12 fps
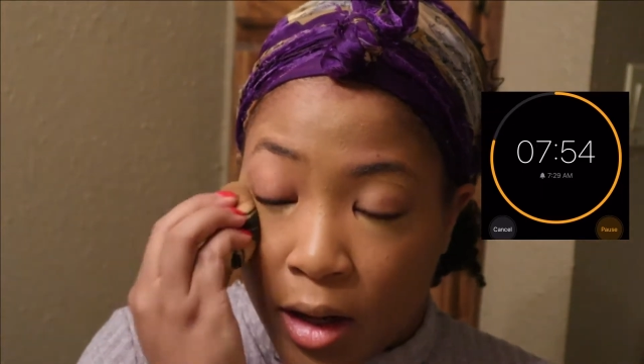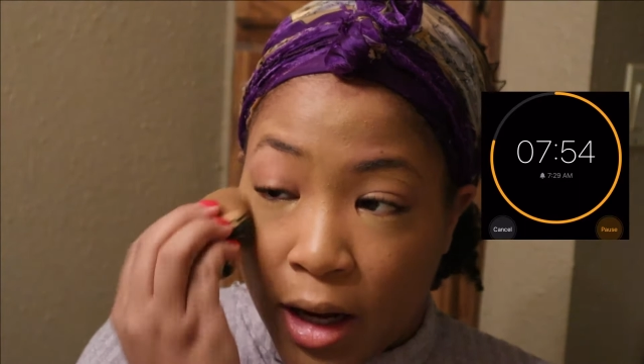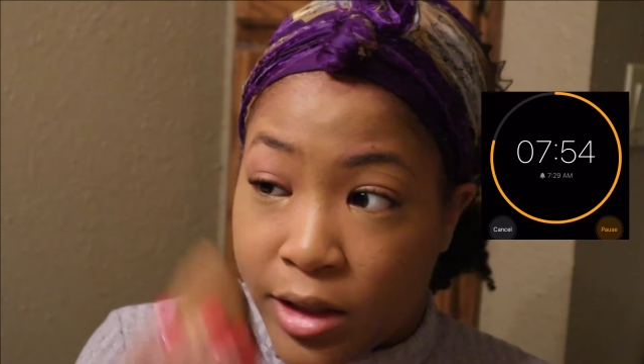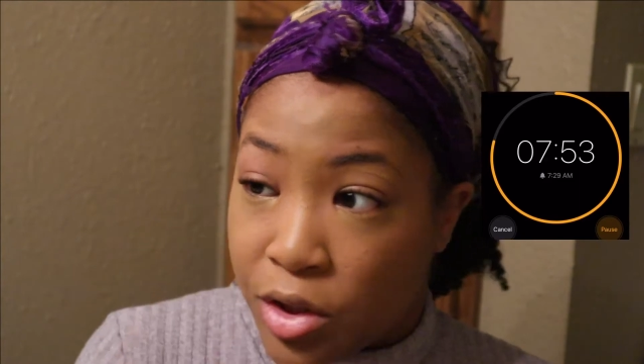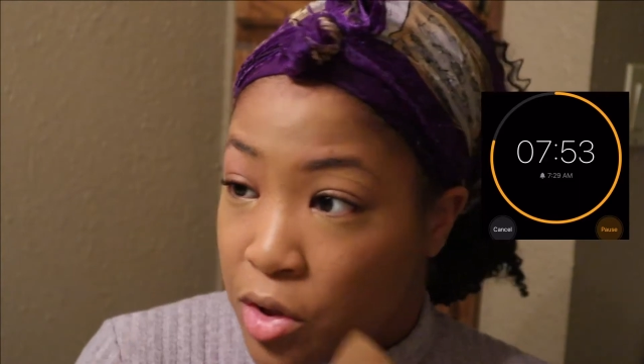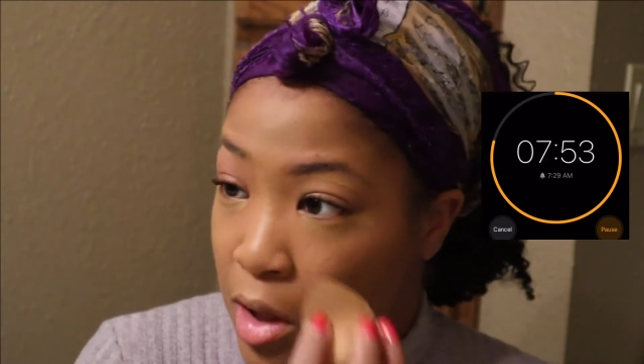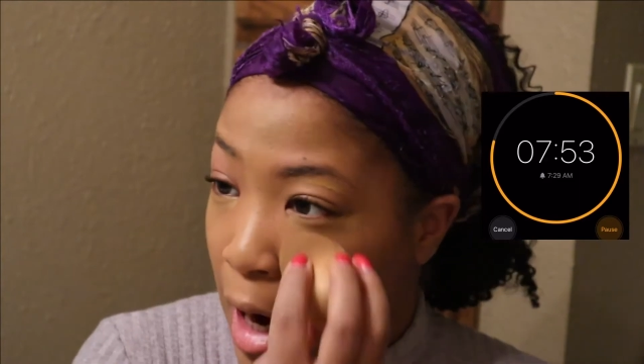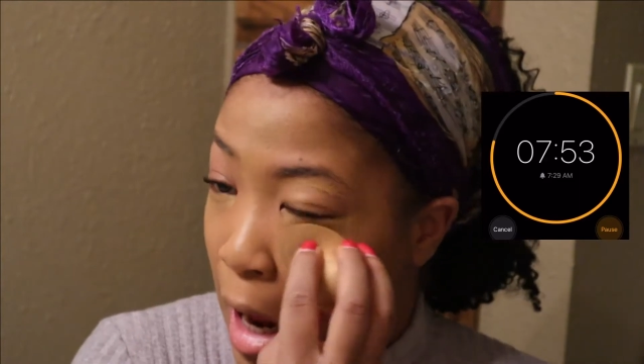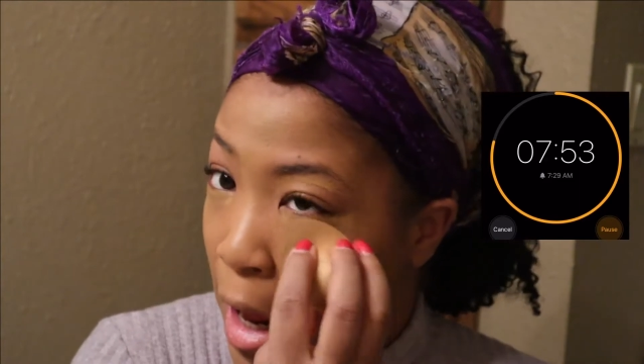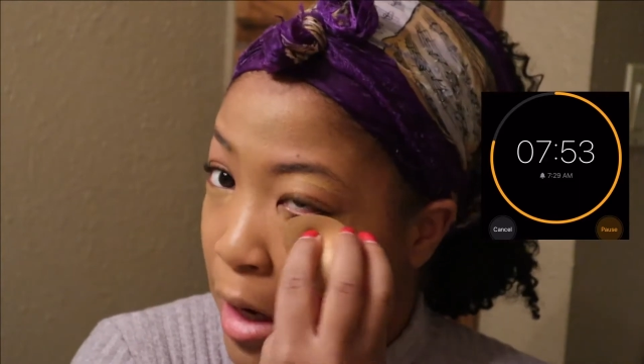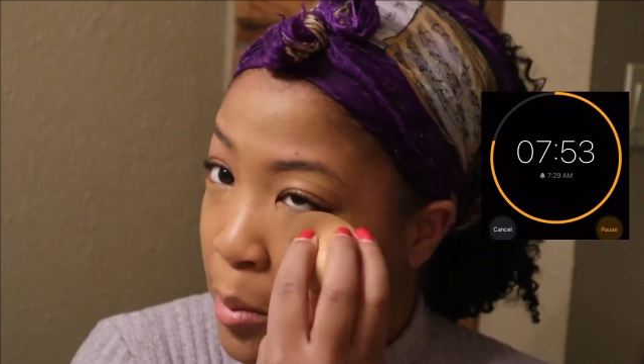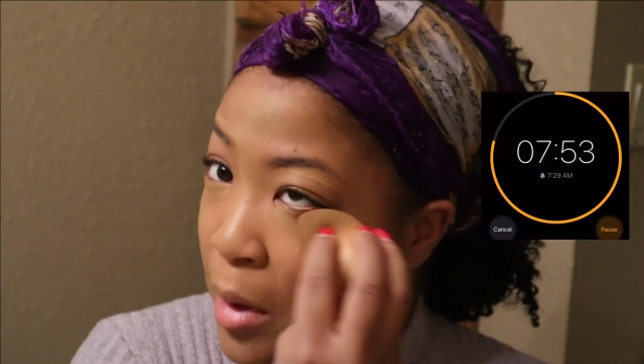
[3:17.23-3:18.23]
I
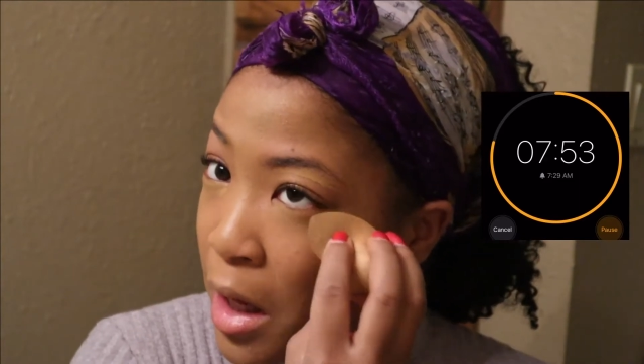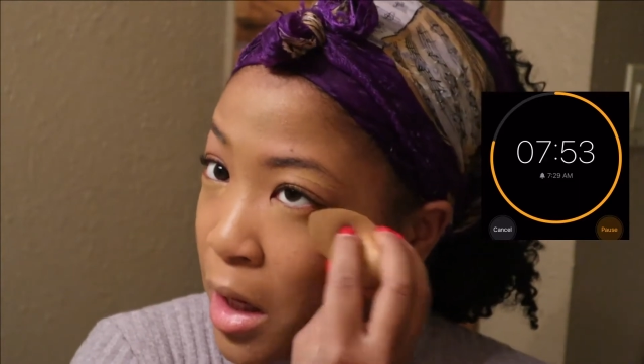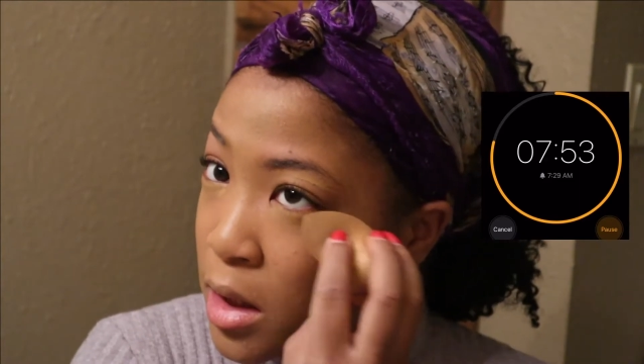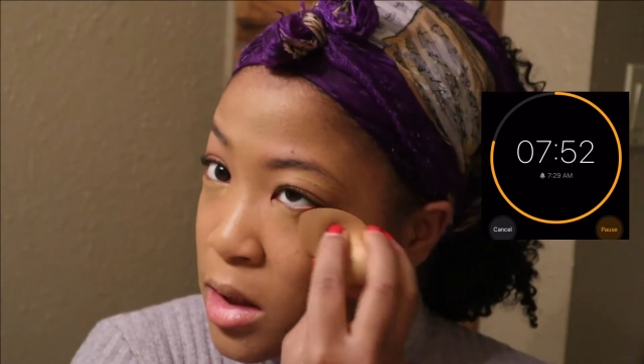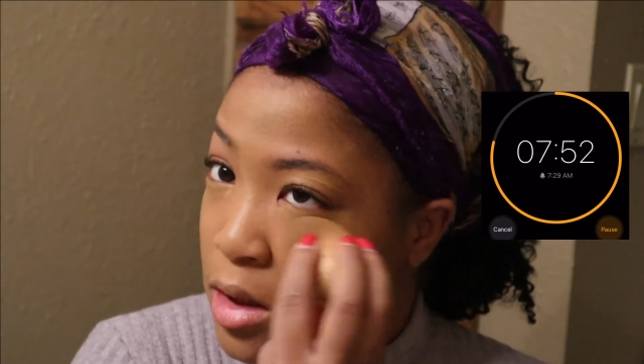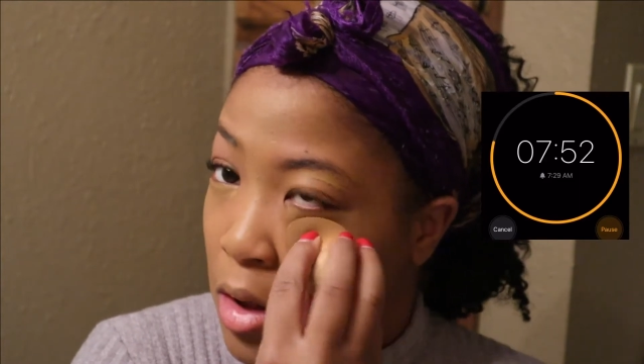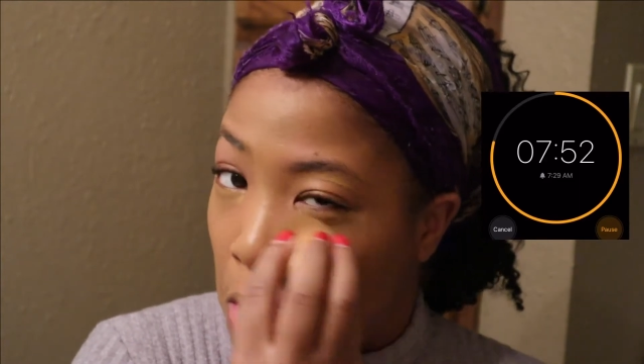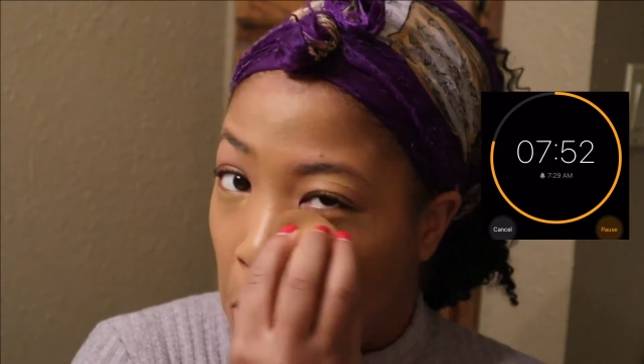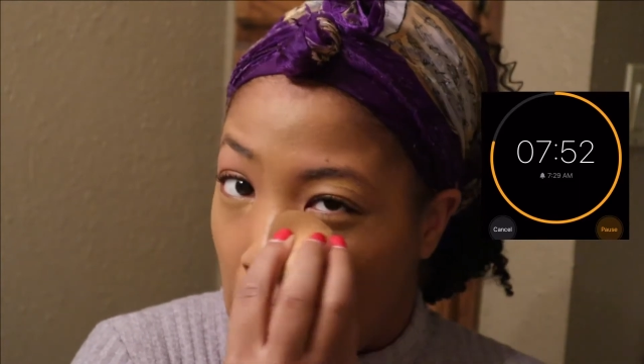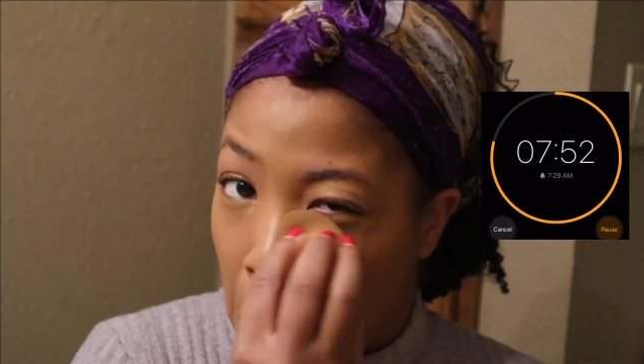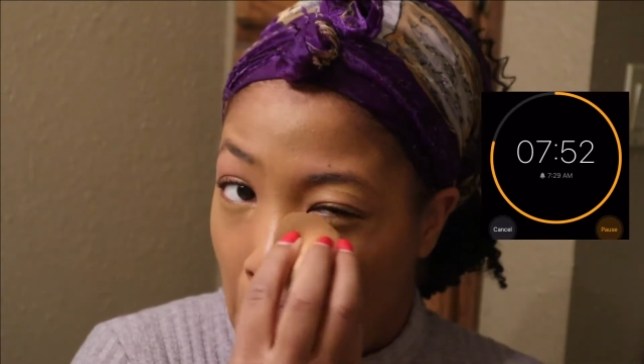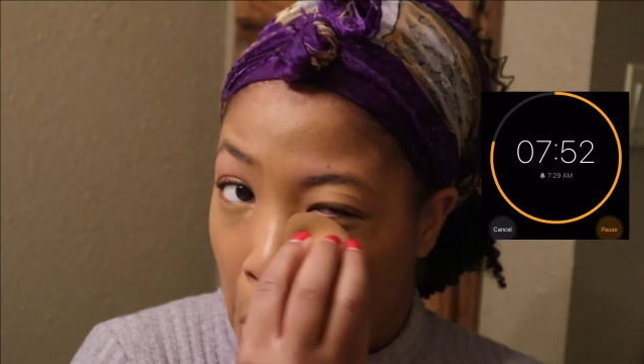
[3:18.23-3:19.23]
try to make it so,